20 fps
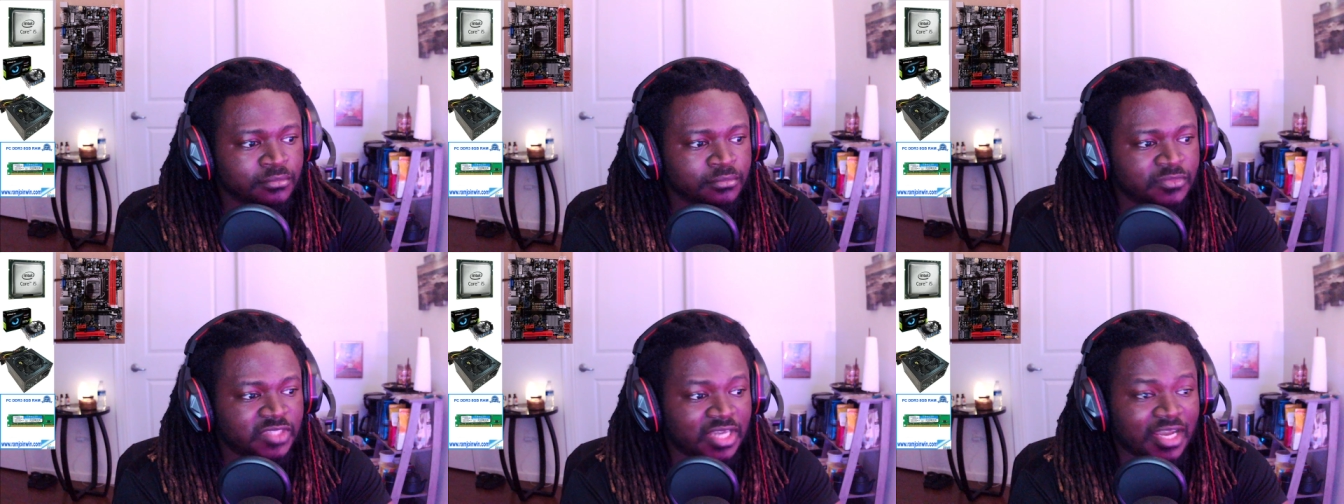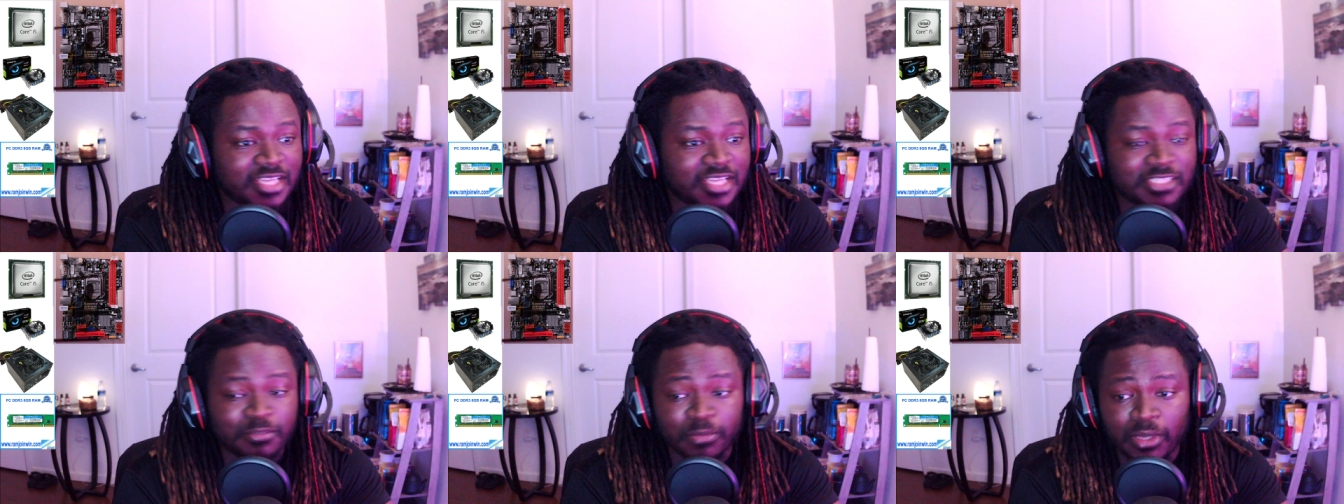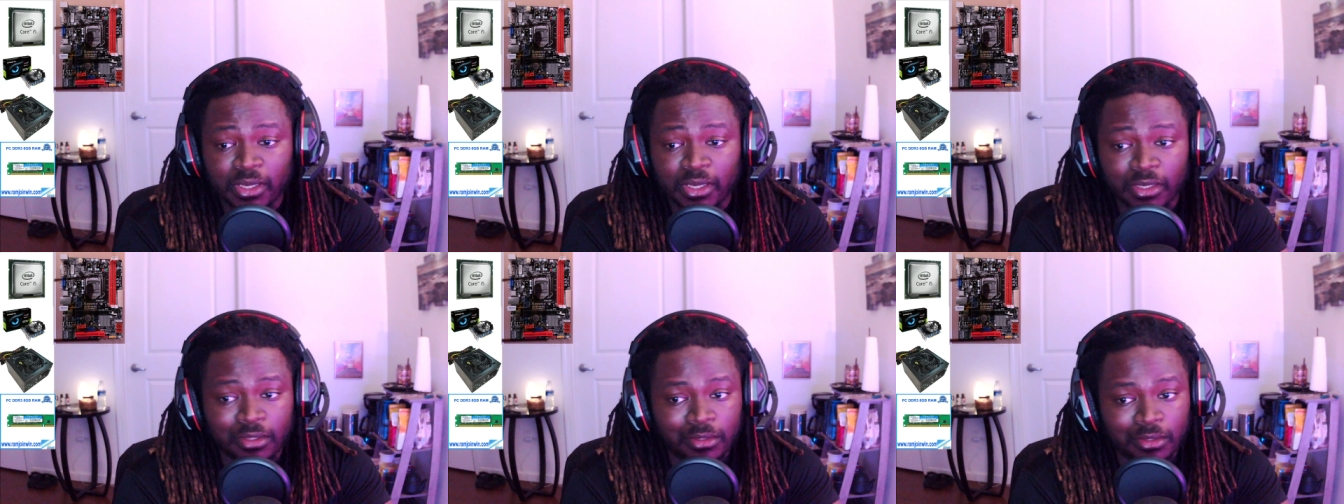
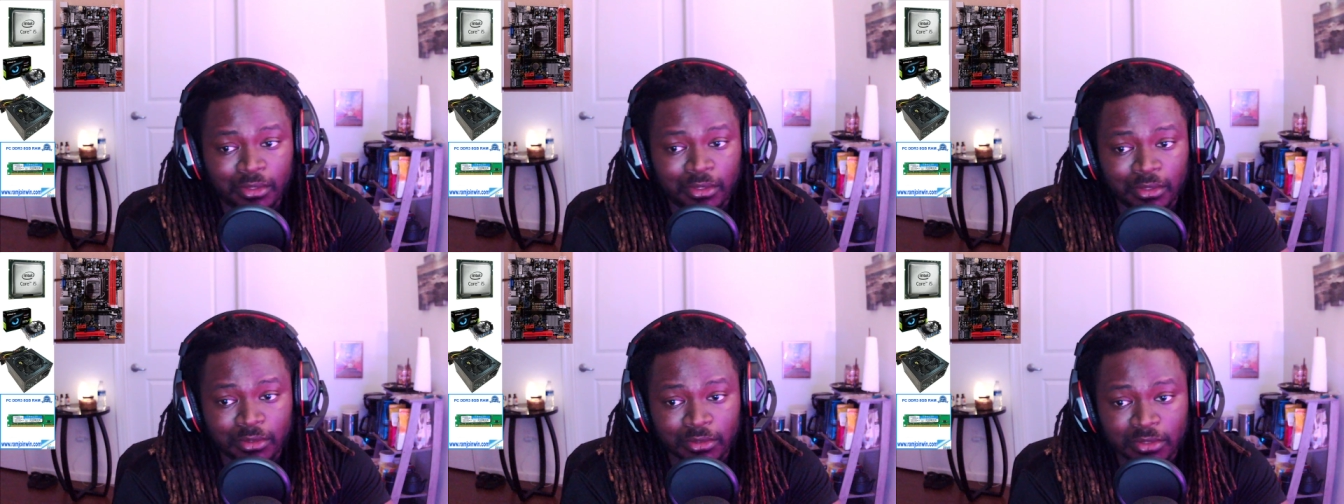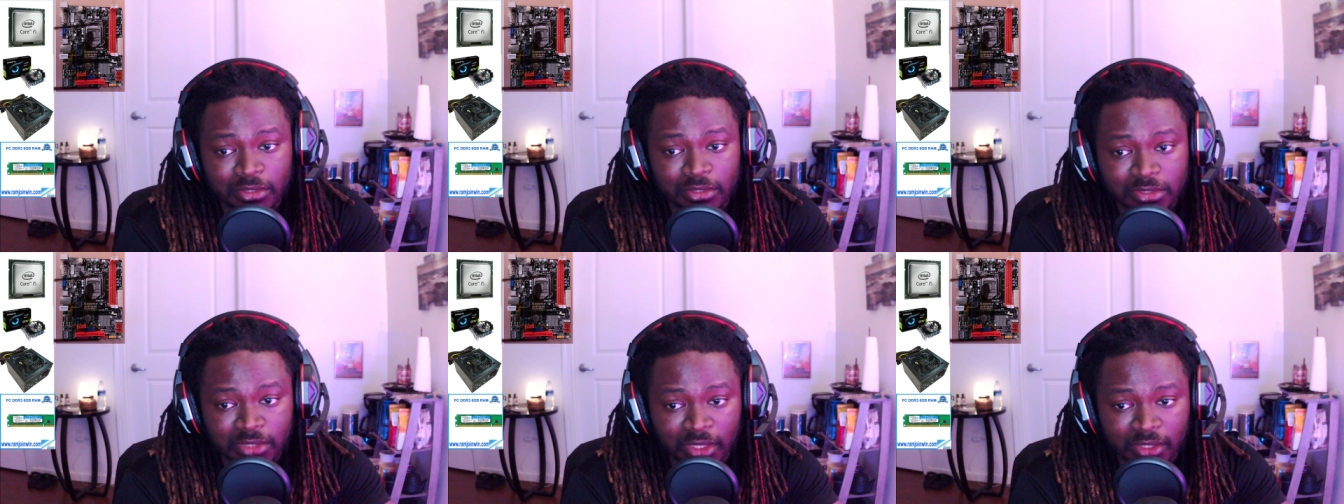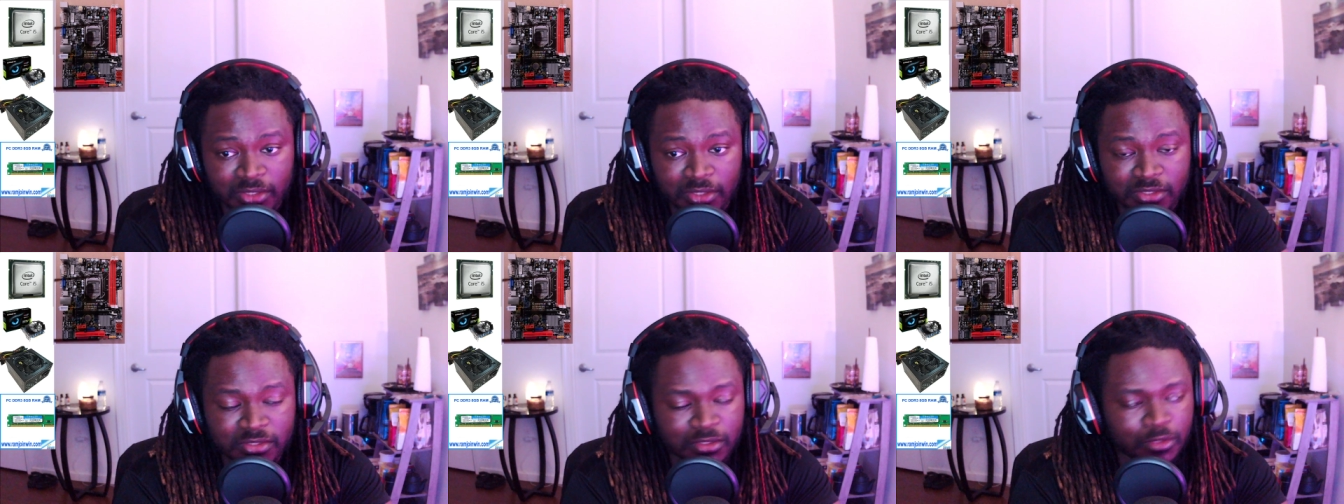cosmetically, it looks
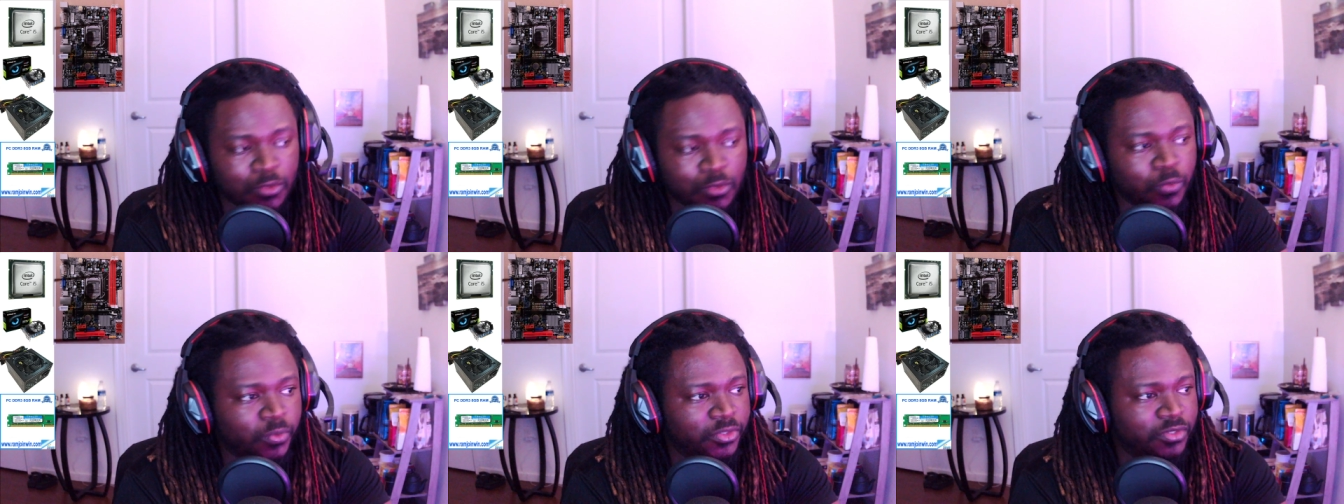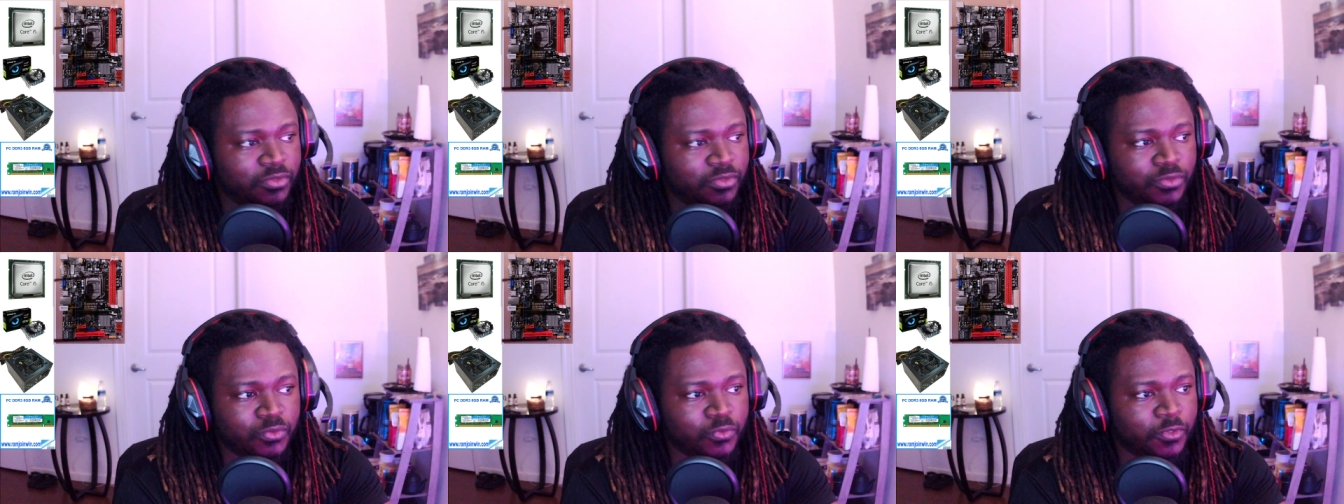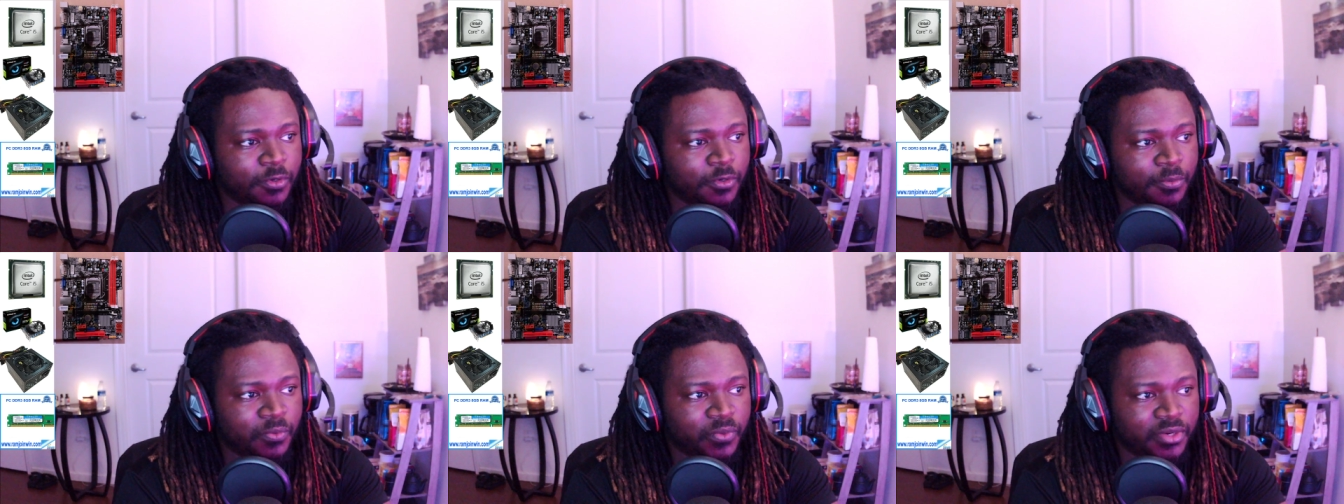nice. So when you do
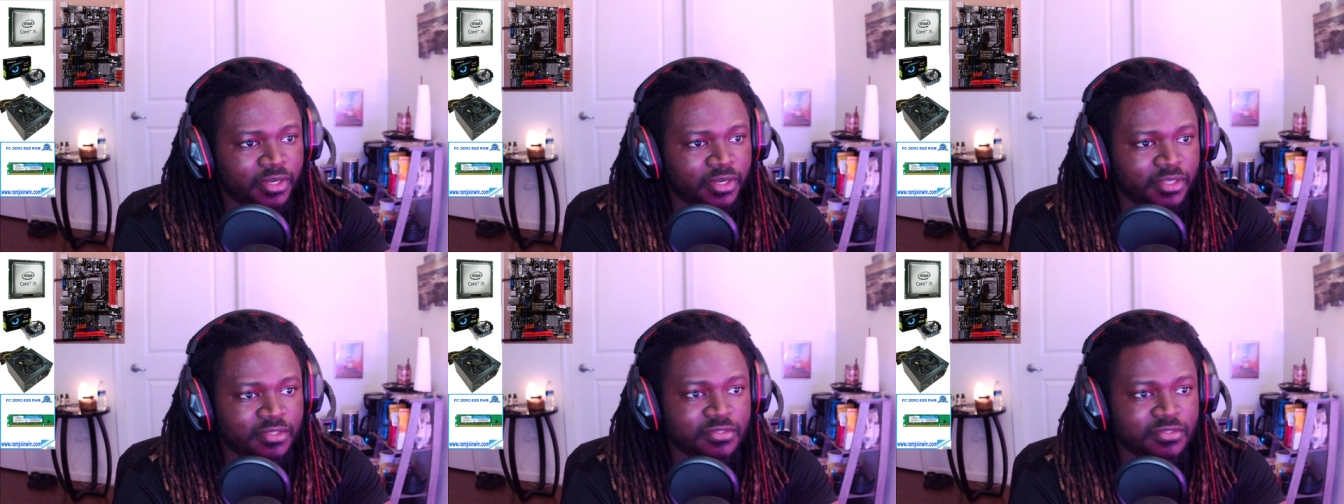upgrade,